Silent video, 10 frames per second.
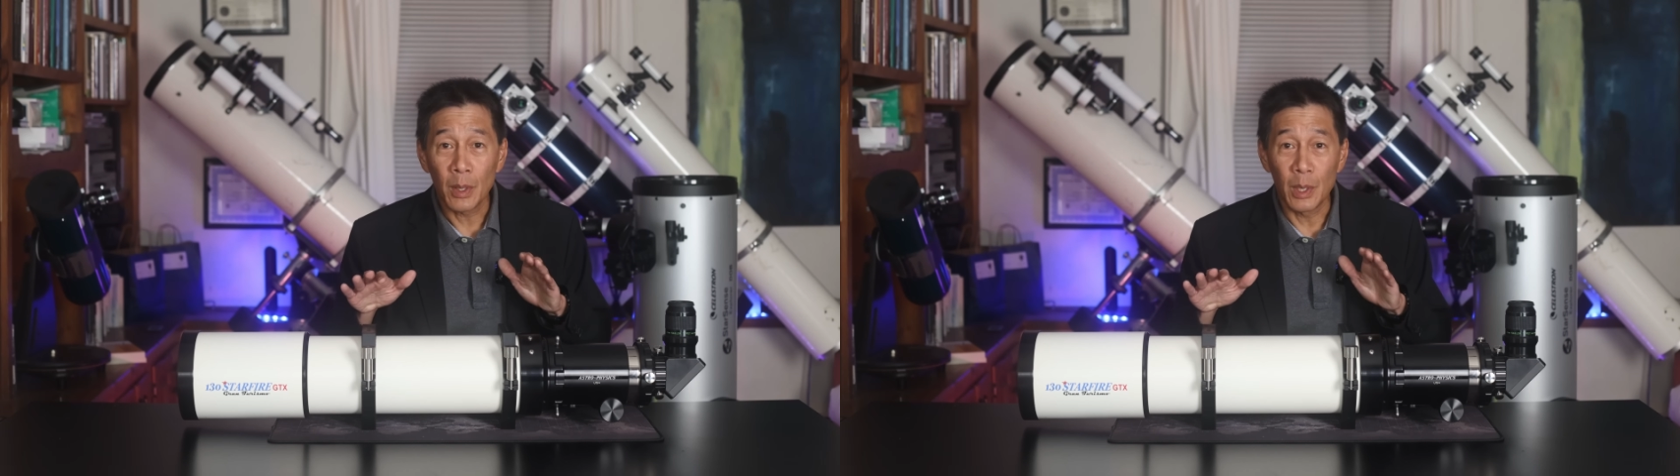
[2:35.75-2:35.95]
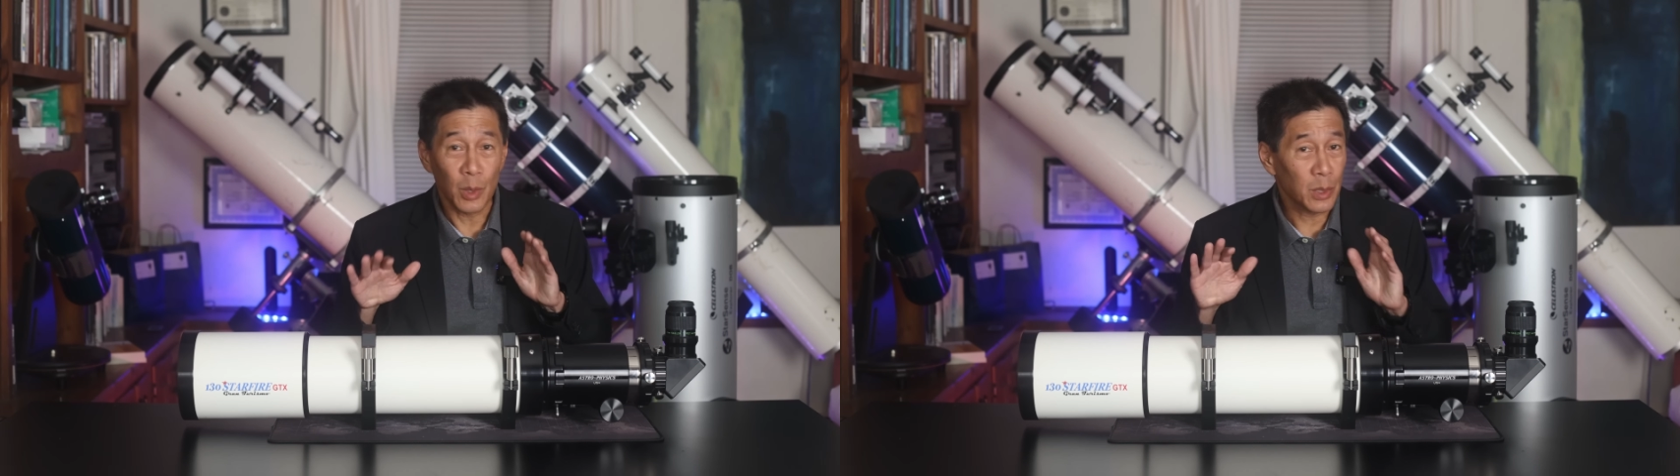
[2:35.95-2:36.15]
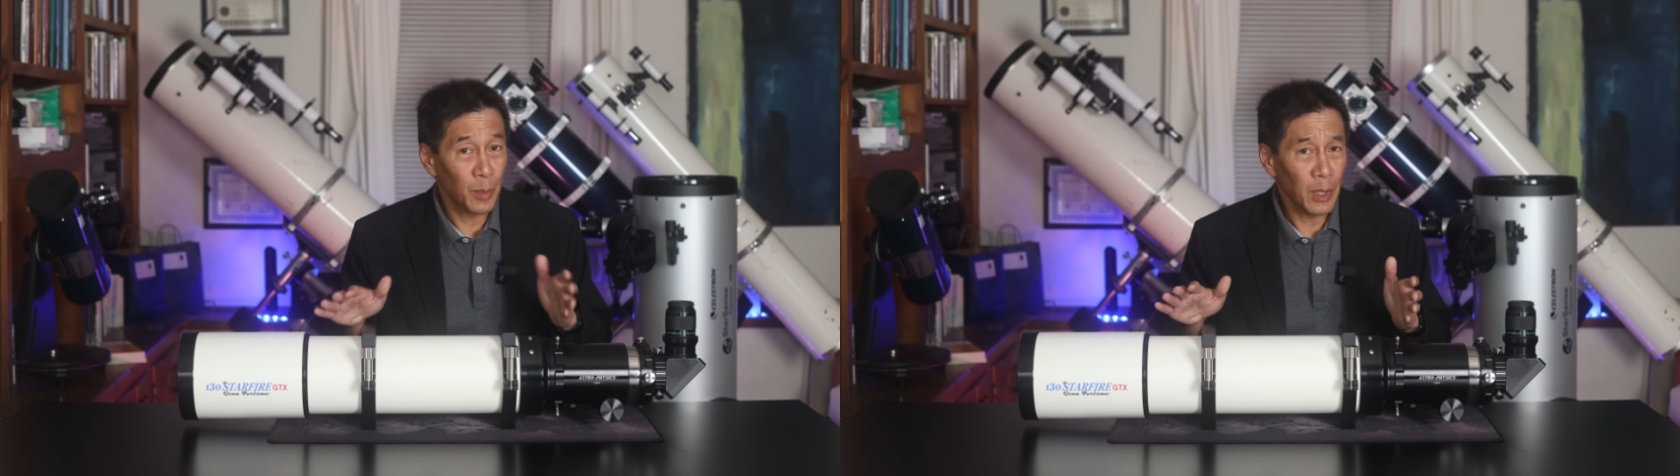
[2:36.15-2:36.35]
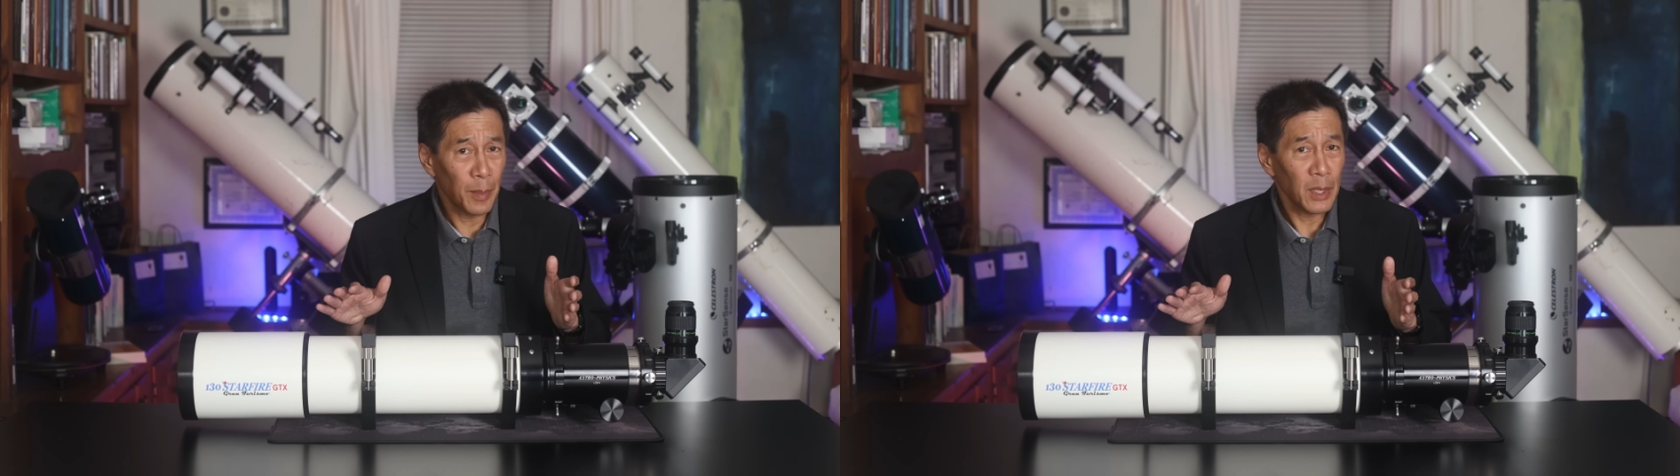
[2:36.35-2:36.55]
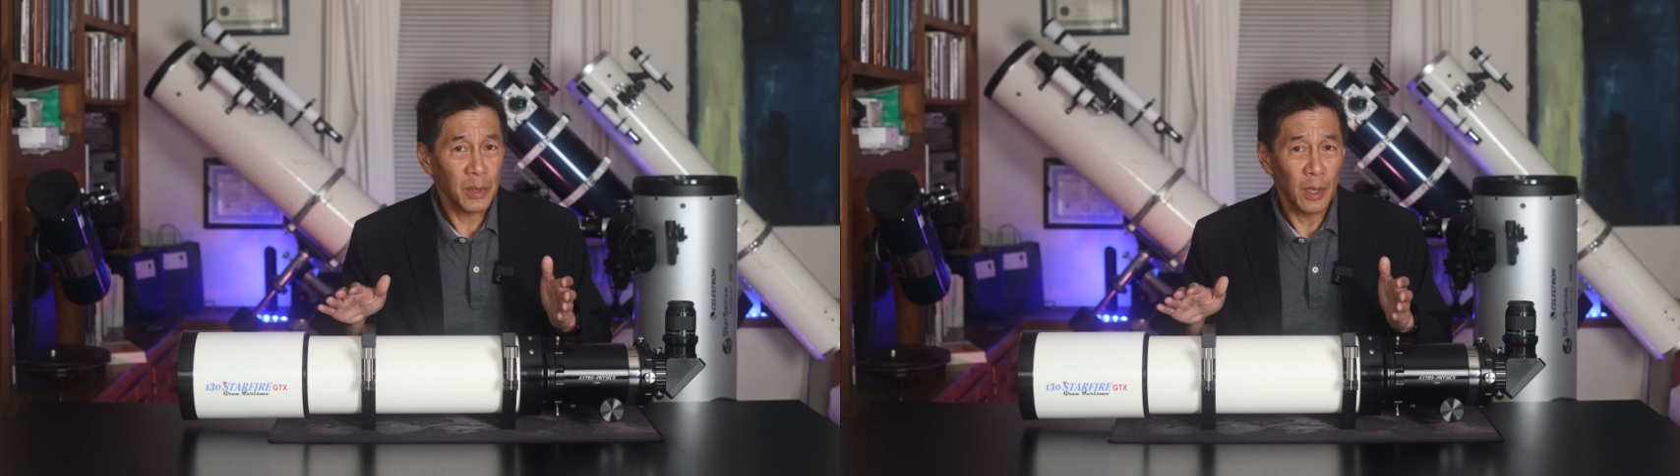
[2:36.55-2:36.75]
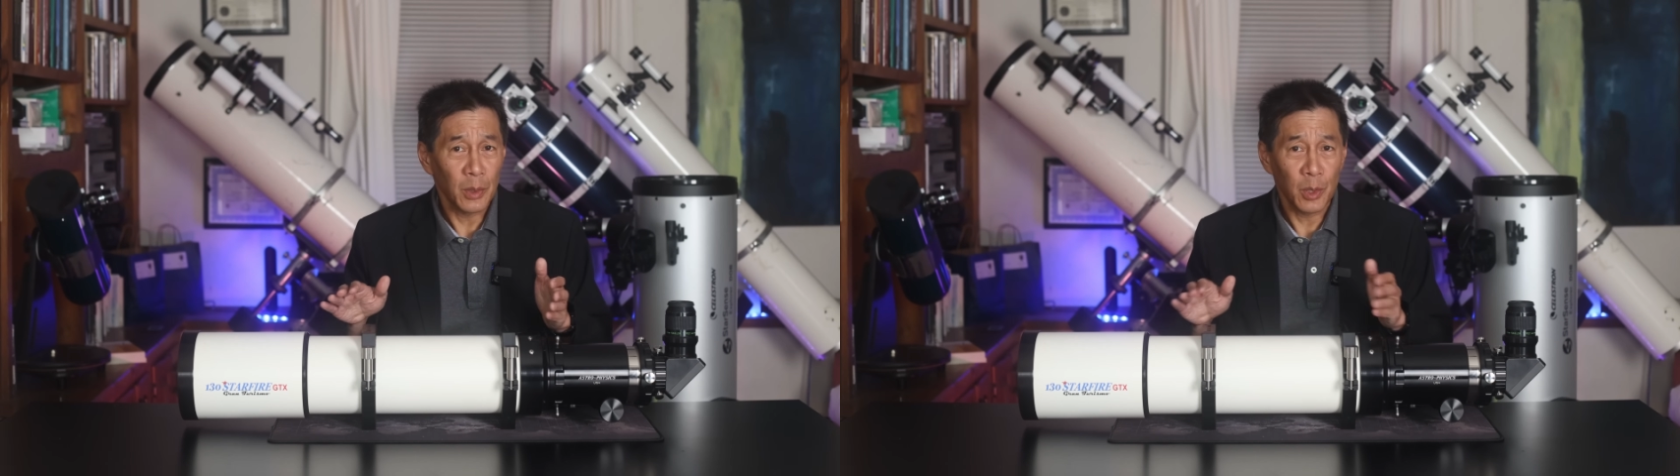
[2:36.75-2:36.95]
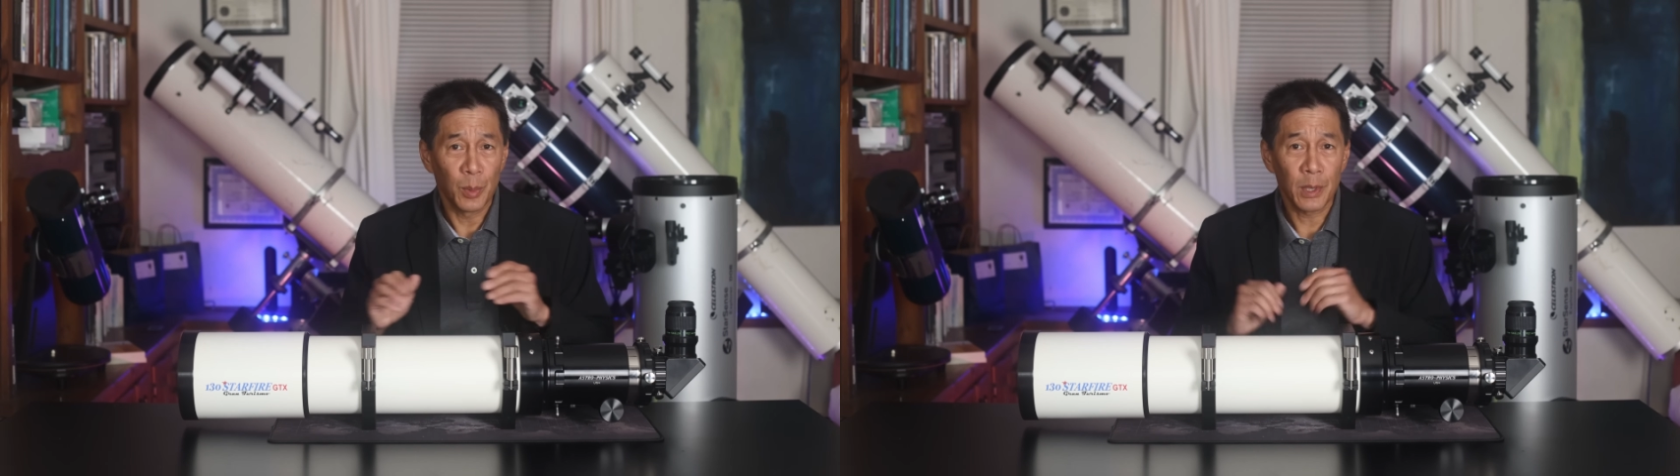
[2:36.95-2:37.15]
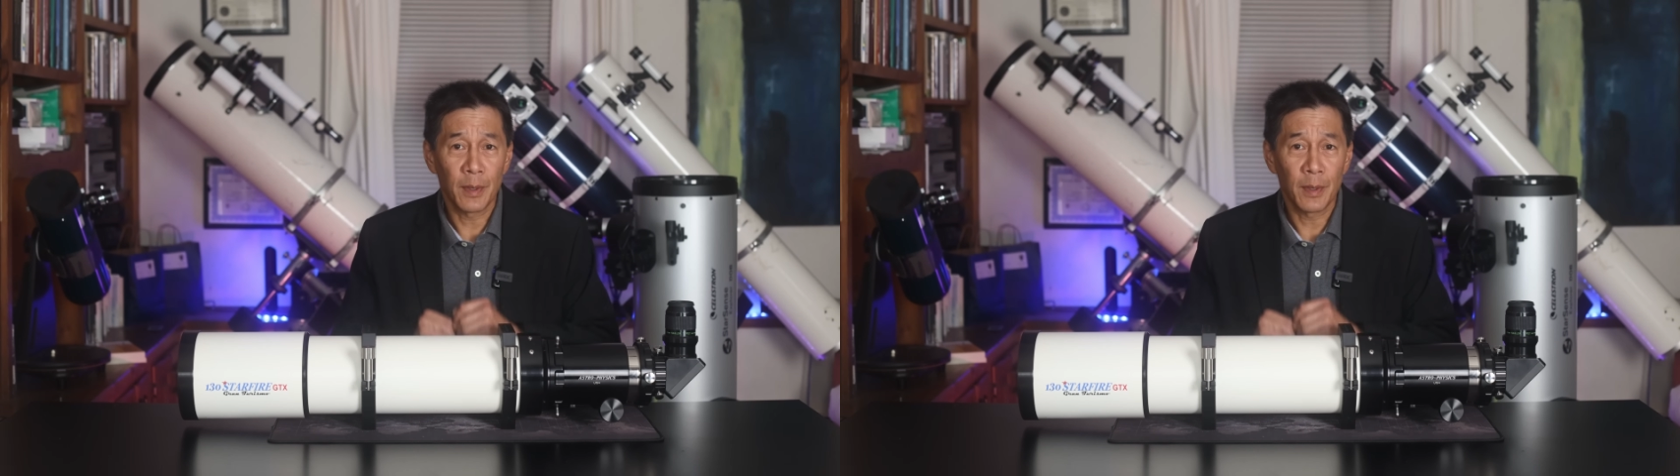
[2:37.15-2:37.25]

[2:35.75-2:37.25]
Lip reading: These are some of the best telescopes